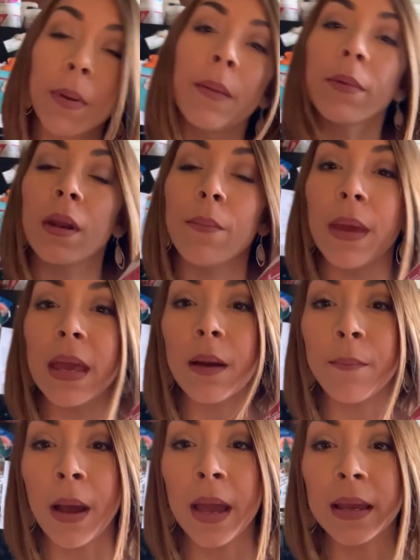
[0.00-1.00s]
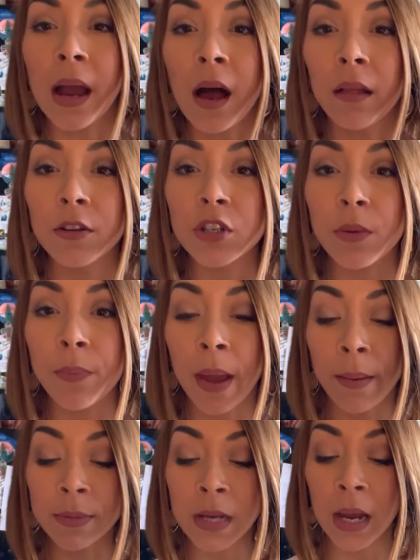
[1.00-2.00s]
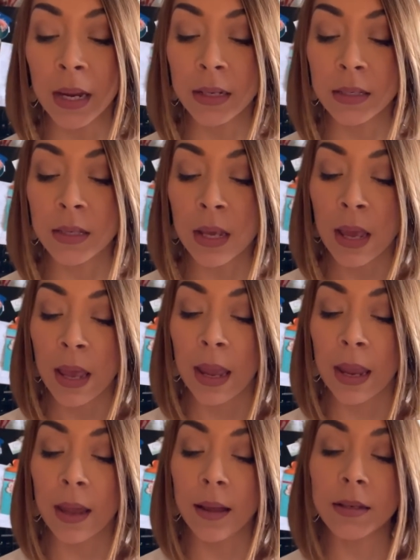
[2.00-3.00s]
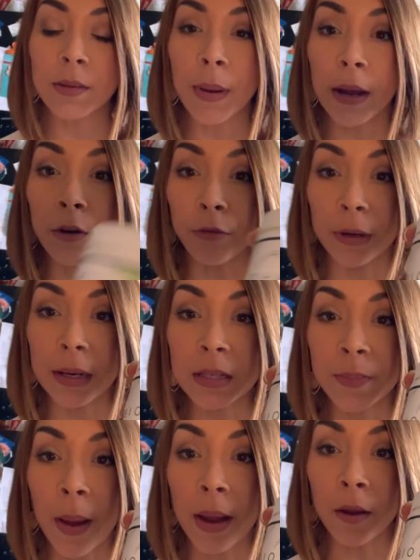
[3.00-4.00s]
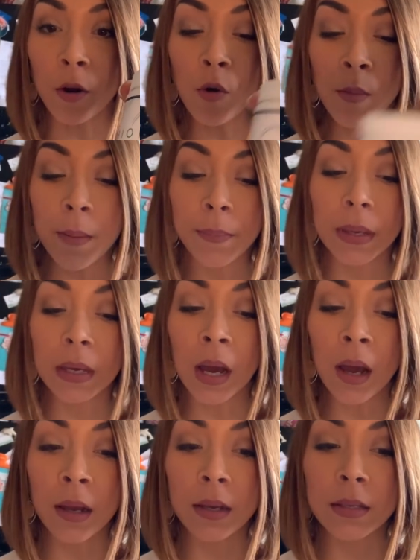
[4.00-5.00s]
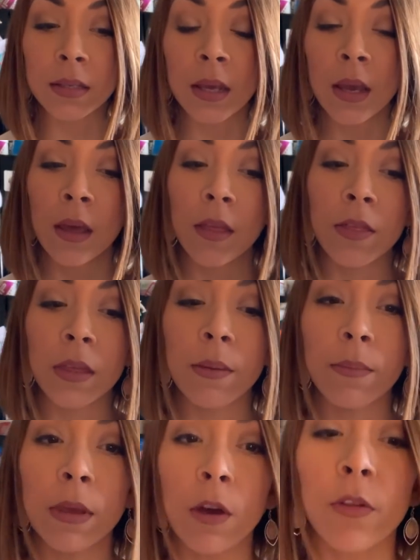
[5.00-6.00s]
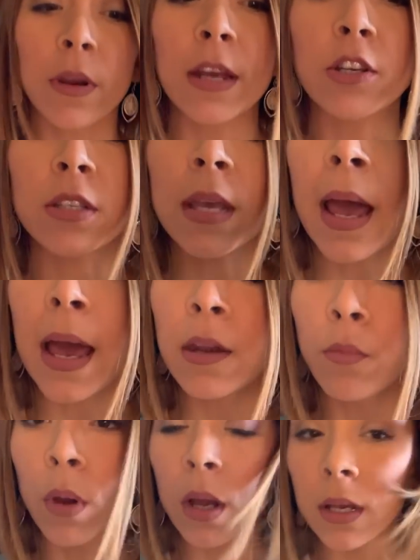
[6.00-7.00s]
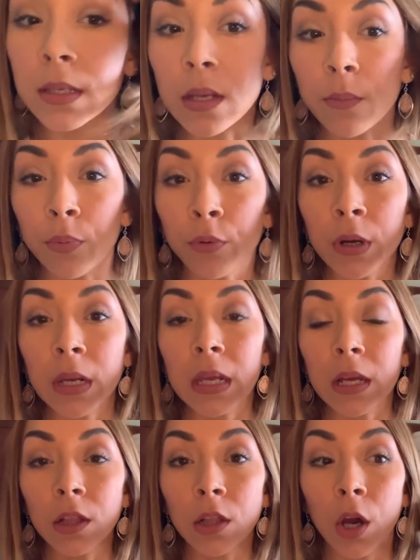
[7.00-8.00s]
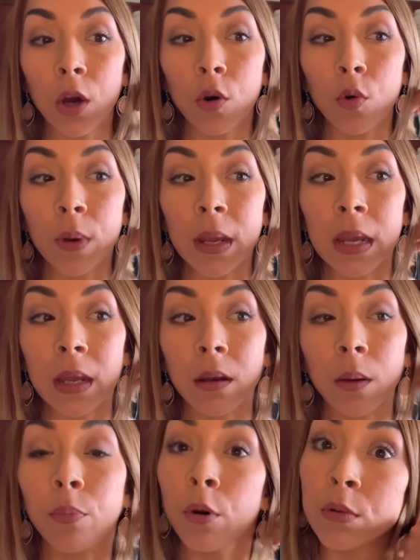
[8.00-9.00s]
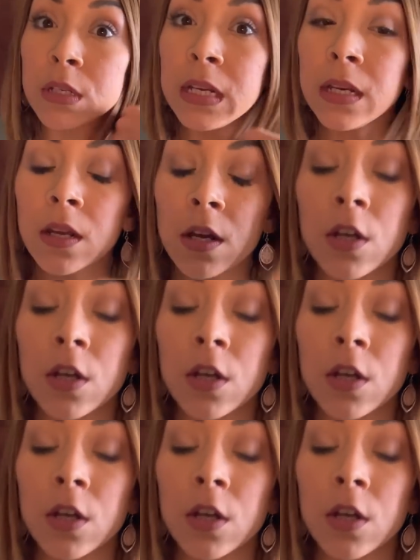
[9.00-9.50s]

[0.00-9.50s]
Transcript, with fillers: but I'm gonna make my collagen peptides and my greens Biohm because the meal that I just had was pretty low in protein.